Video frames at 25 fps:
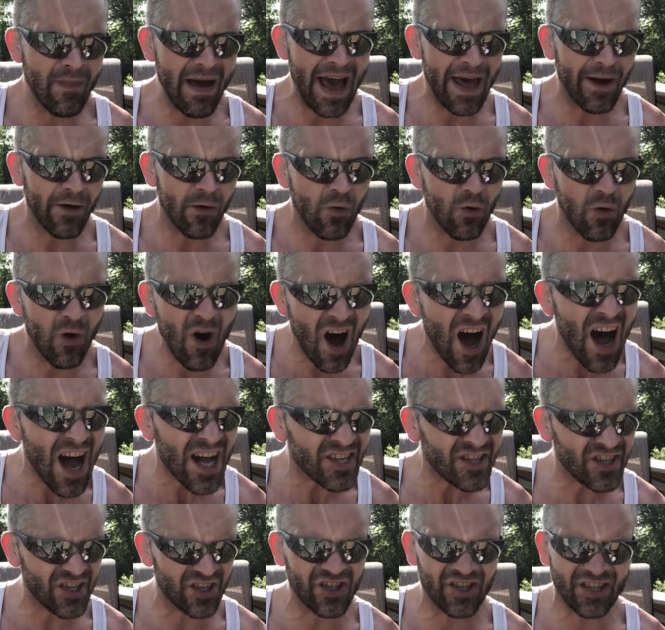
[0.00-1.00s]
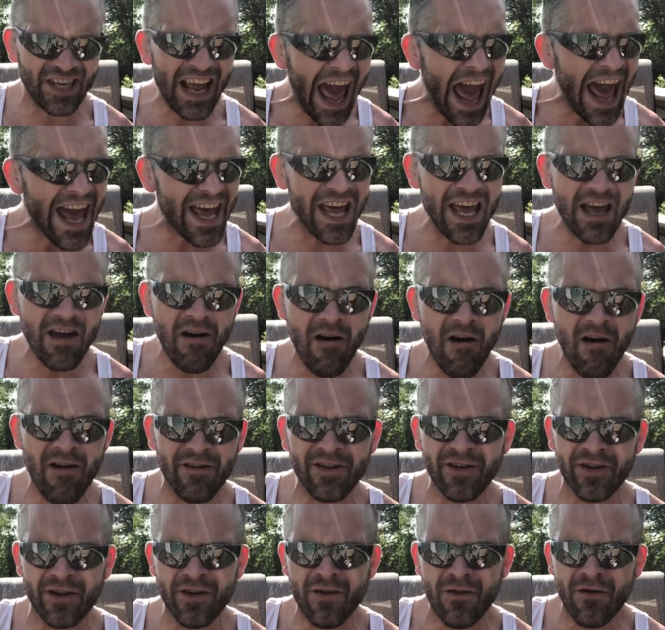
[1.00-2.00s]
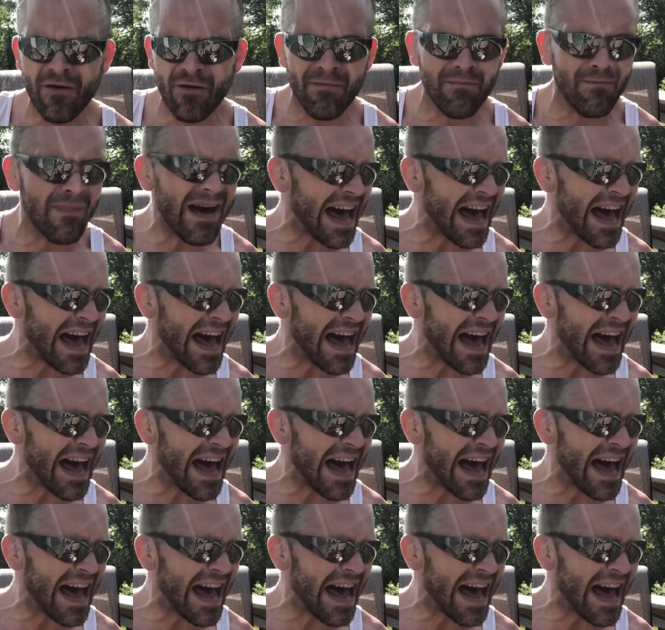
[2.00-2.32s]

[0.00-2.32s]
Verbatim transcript: matter what you say or do,